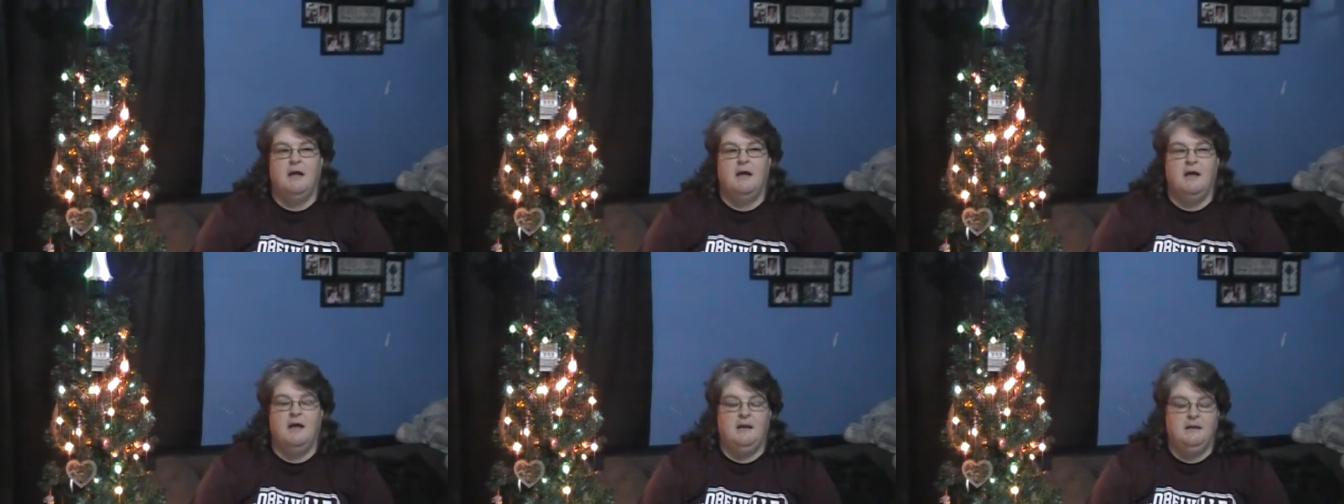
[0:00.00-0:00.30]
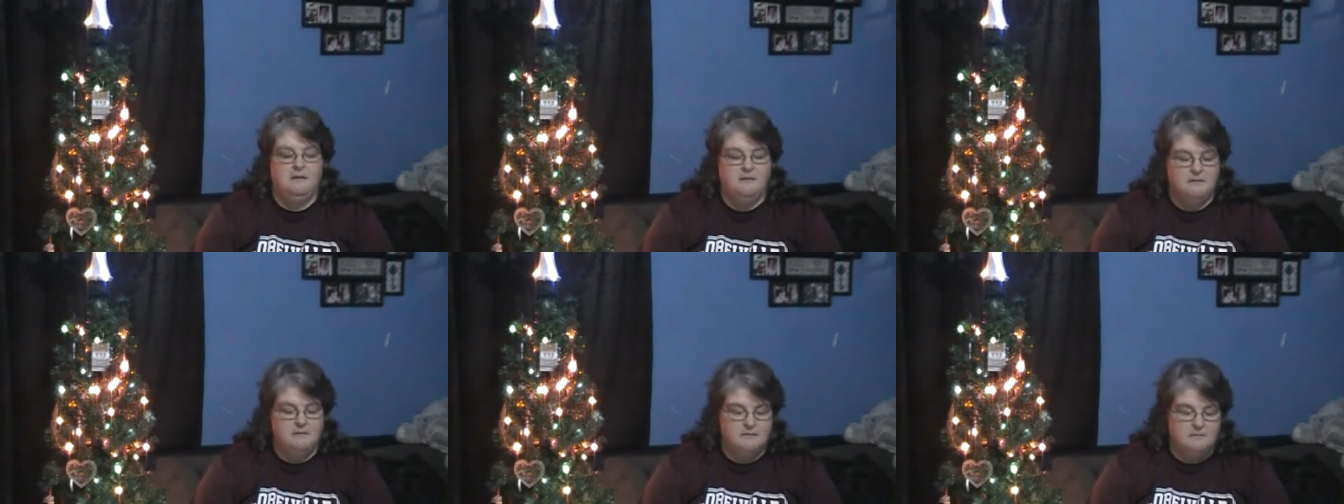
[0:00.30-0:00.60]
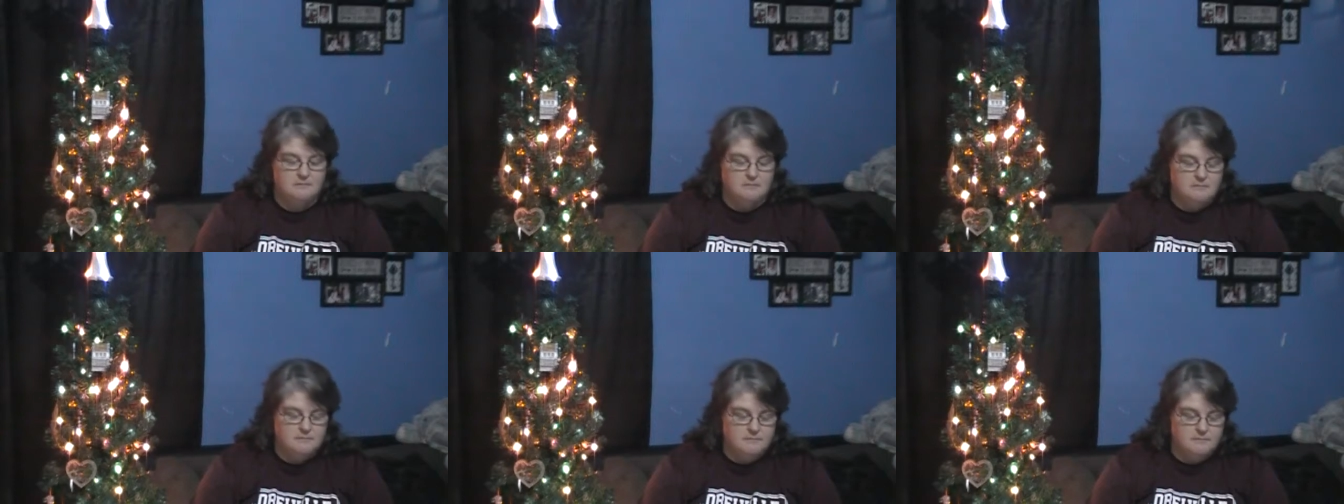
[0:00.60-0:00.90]
And
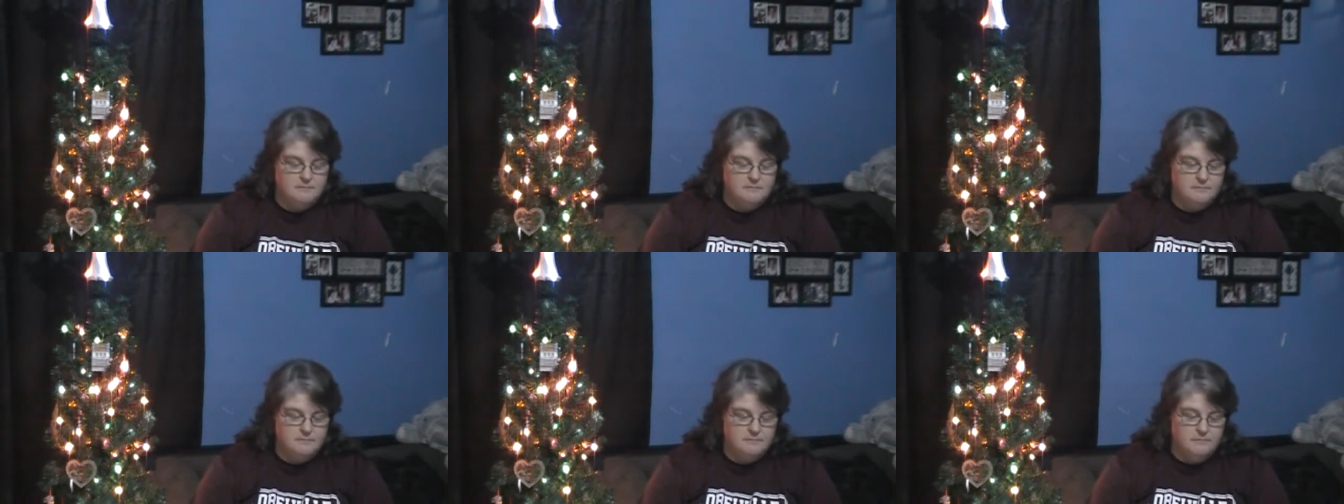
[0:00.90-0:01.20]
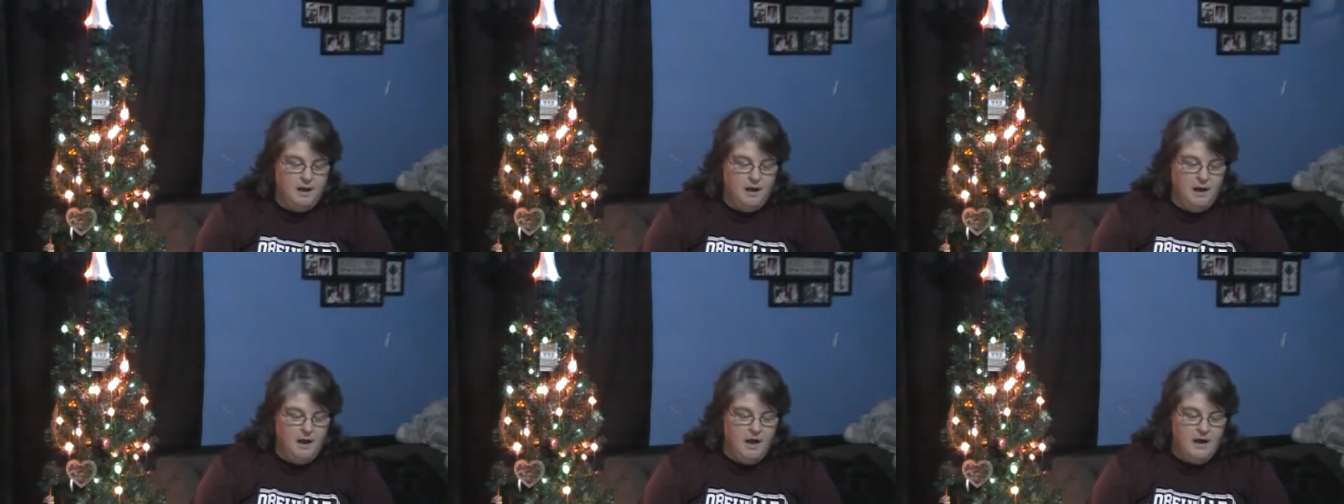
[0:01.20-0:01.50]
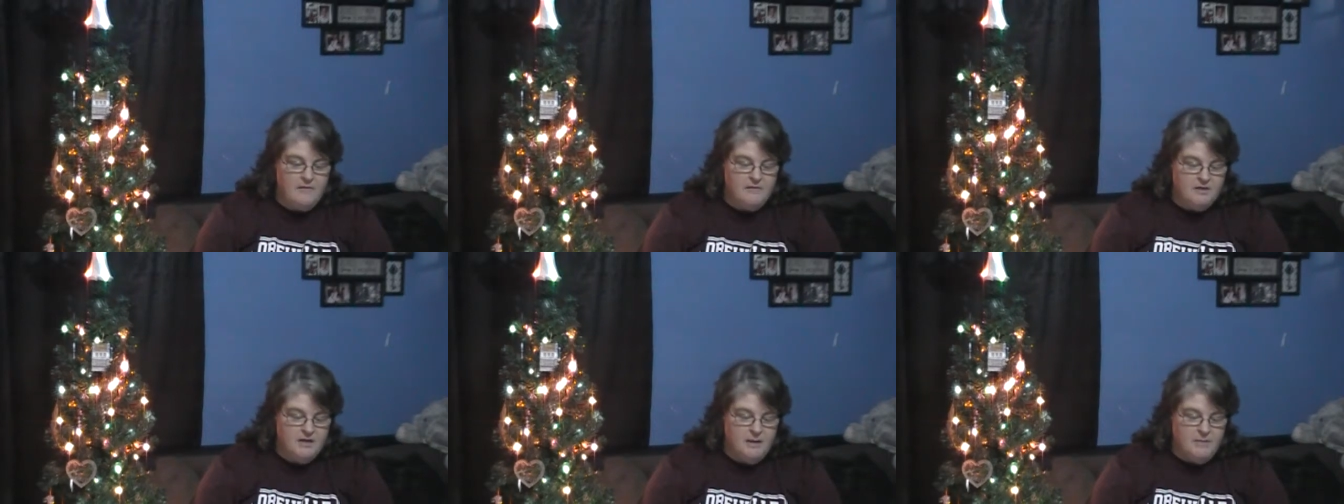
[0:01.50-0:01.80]
a
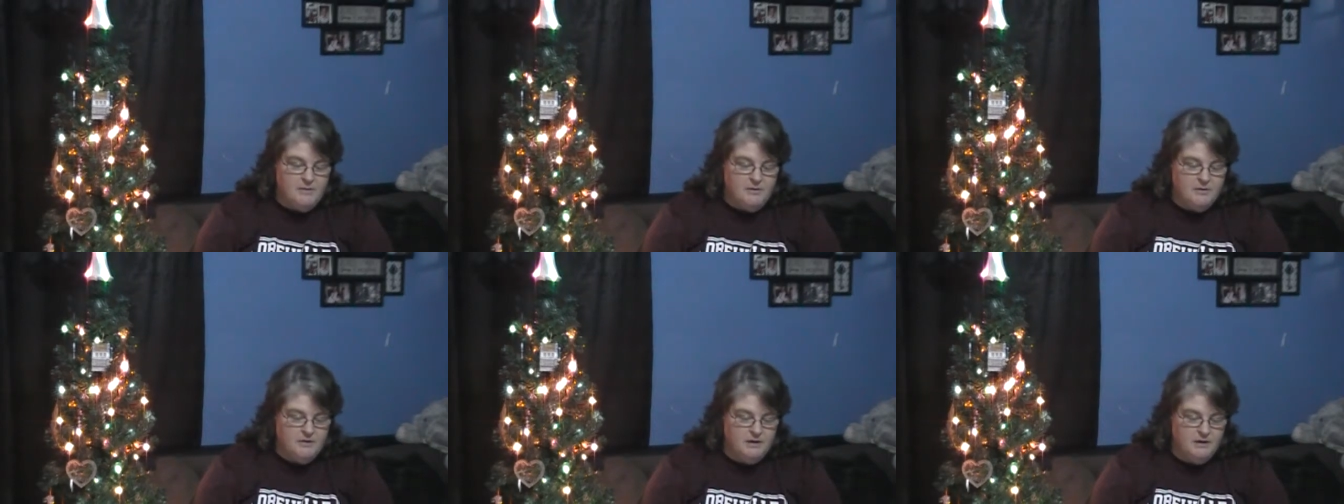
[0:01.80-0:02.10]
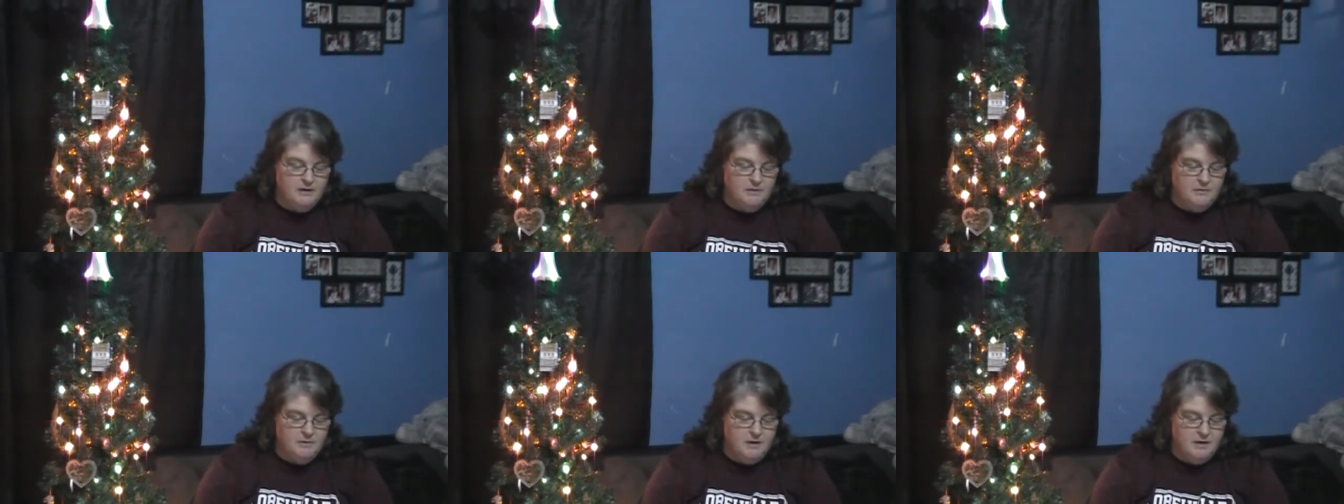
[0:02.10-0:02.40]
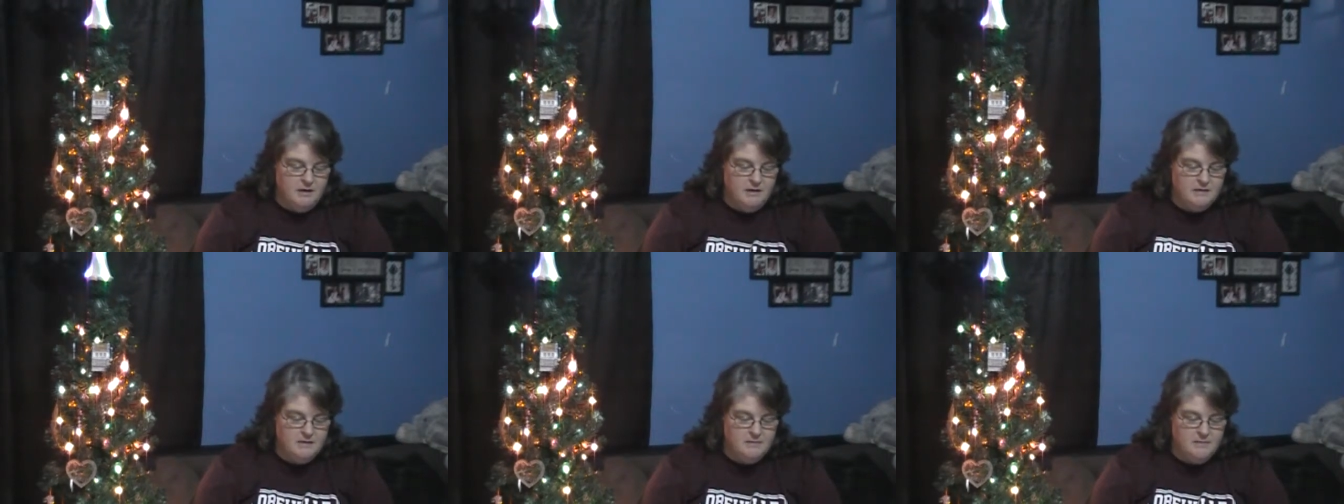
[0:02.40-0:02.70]
lot of chapter 10
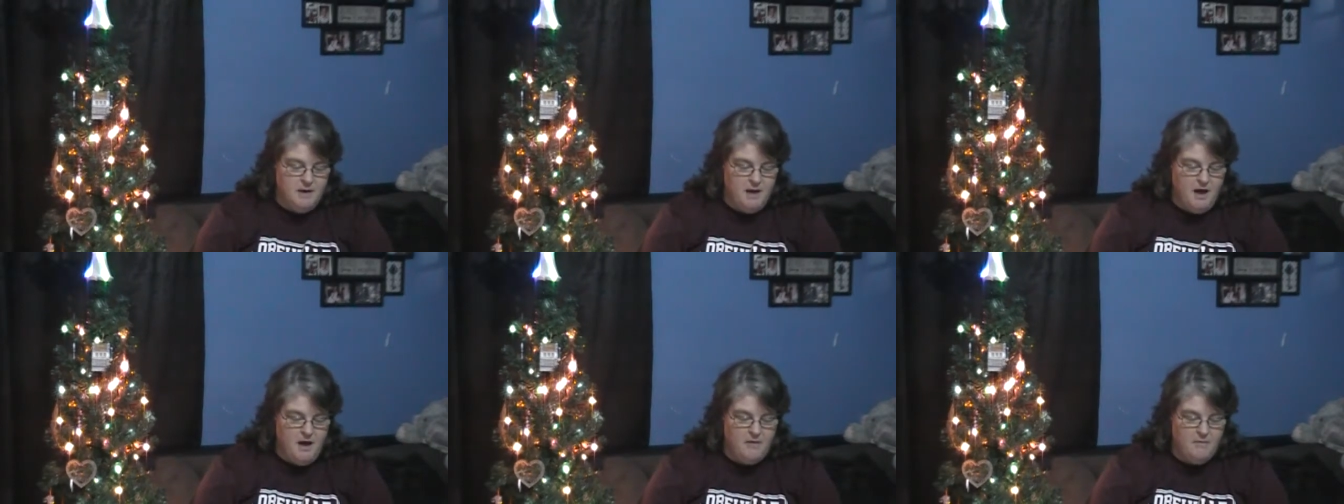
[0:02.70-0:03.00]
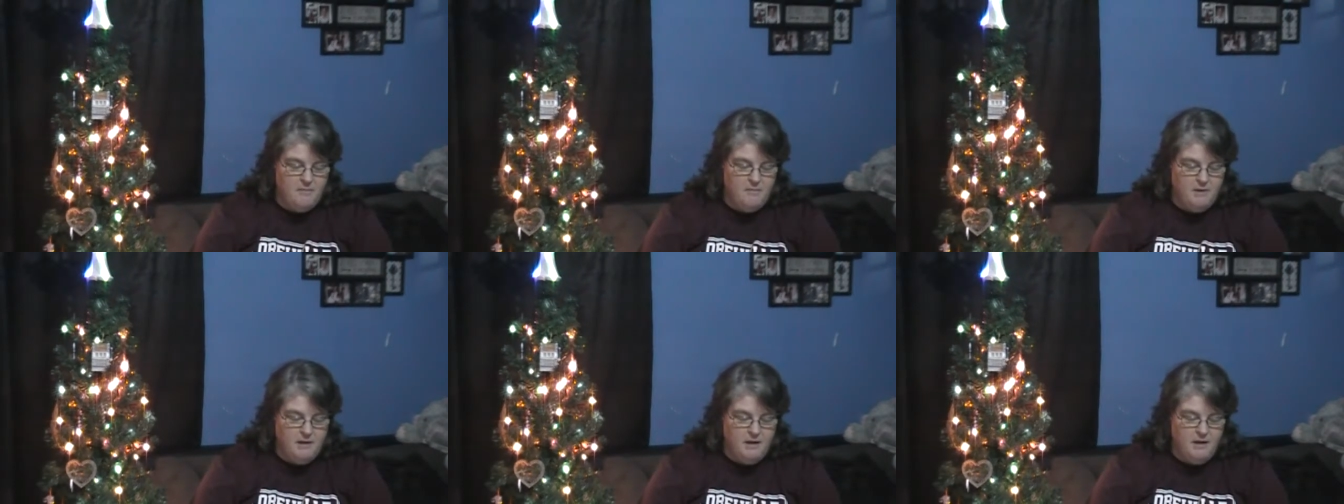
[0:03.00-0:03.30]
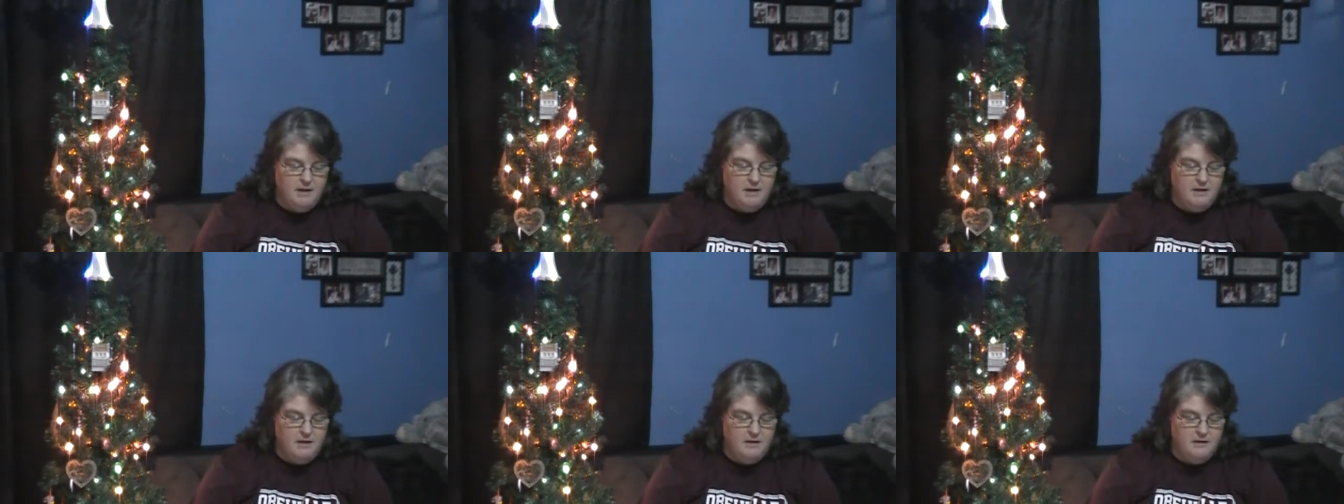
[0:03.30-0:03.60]
is about
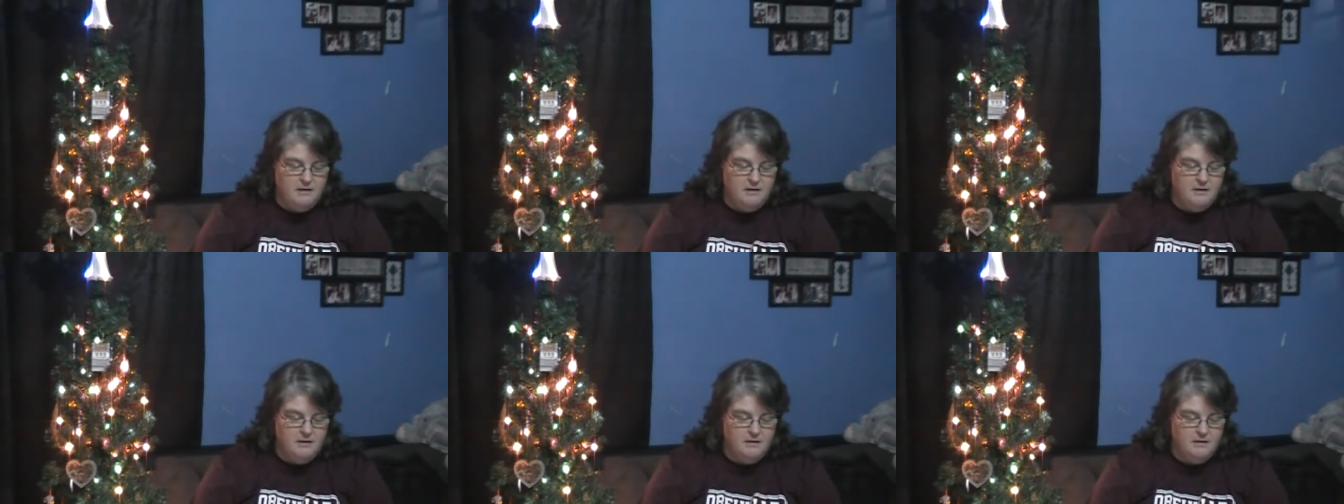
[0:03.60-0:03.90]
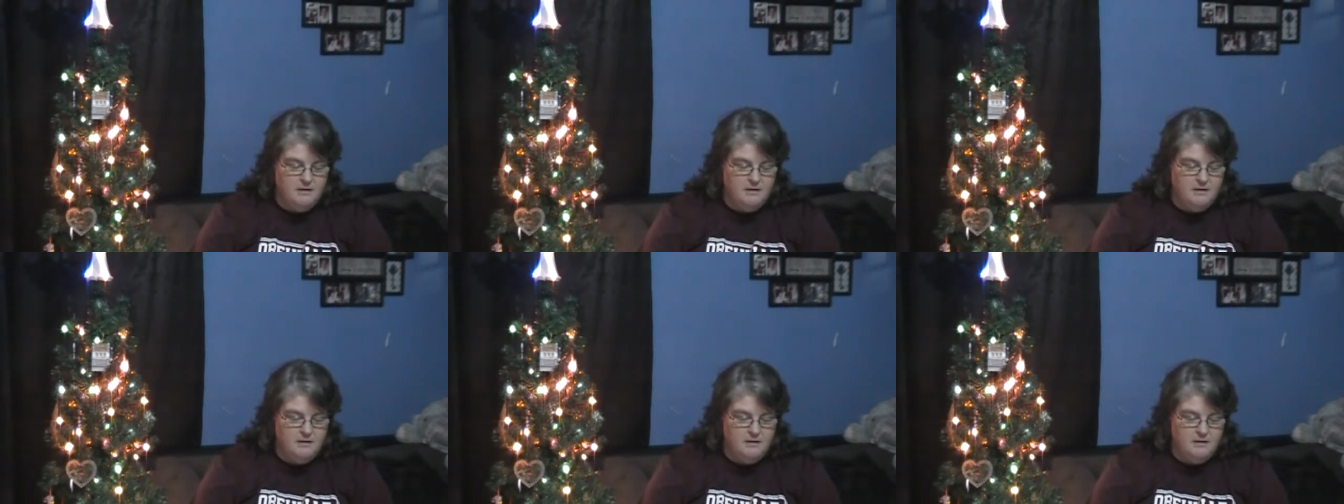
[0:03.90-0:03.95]
being